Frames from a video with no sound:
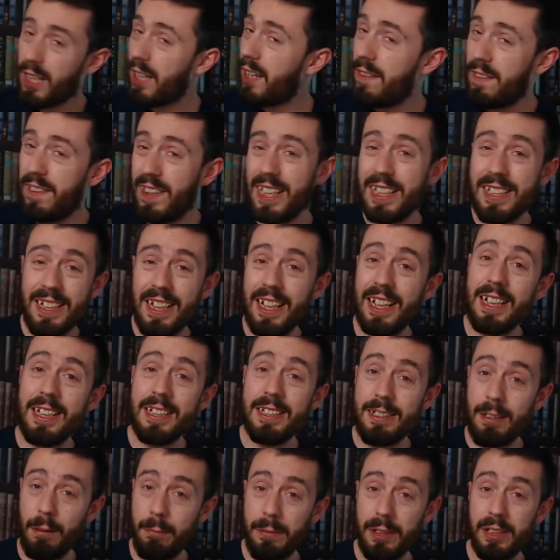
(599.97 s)
this thing is
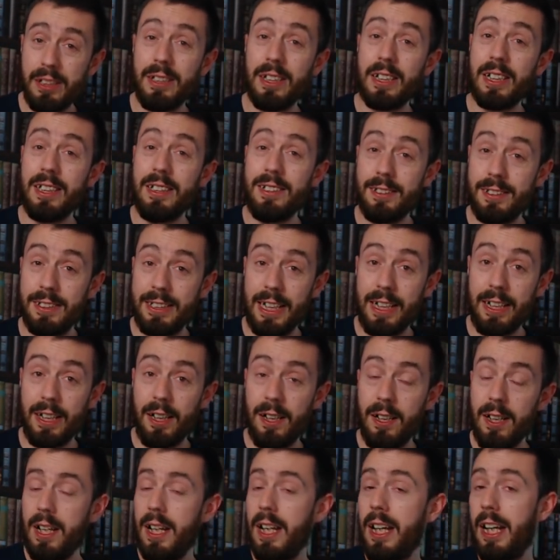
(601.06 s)
something to consider.
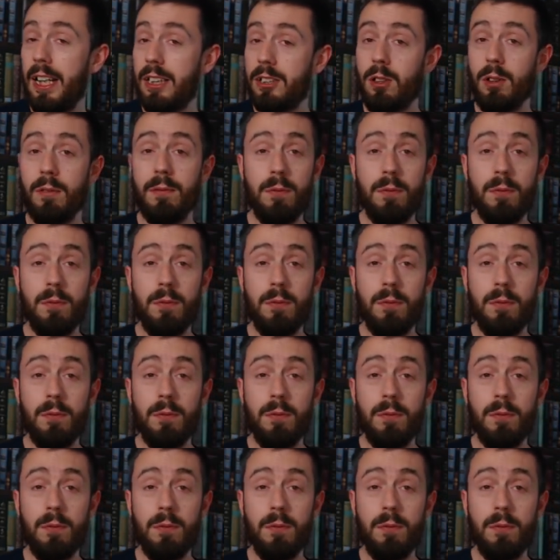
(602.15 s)
It's got